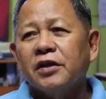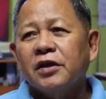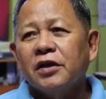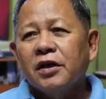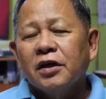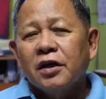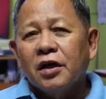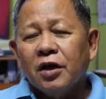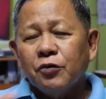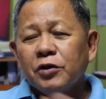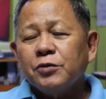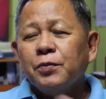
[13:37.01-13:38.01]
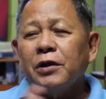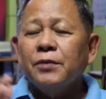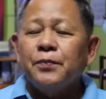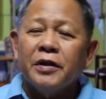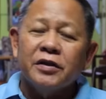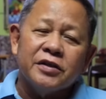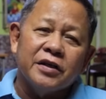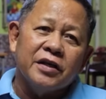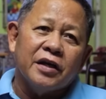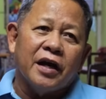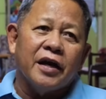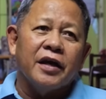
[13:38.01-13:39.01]
there used to be a fishing
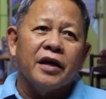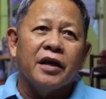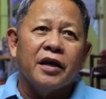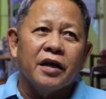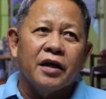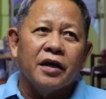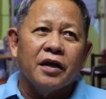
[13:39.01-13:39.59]
ground for all